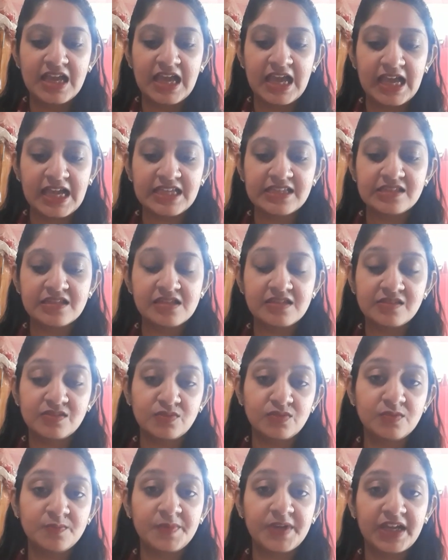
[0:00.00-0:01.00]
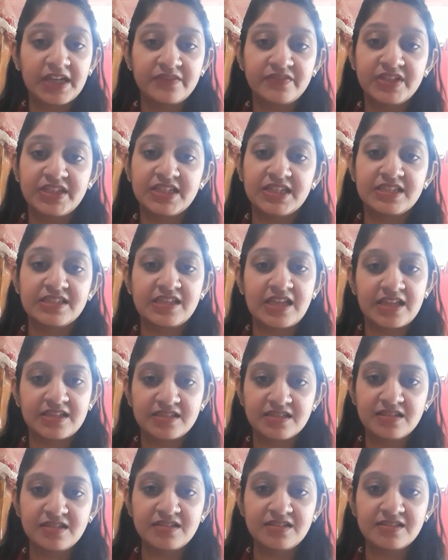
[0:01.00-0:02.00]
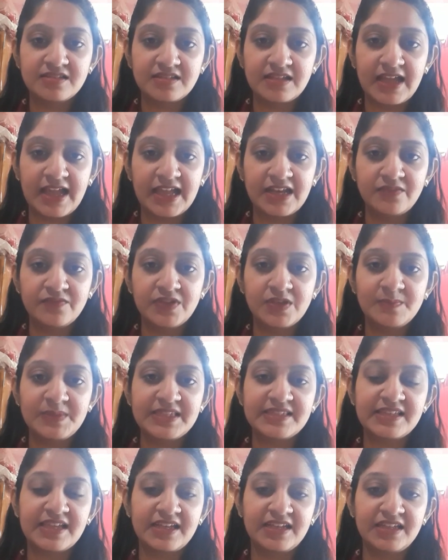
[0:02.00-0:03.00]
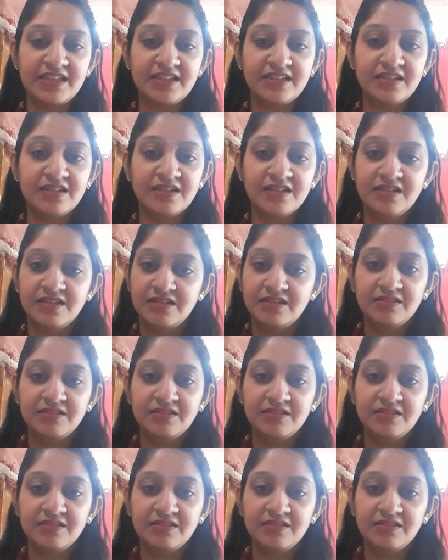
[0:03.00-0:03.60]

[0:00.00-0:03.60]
has his own private assassins and will be sending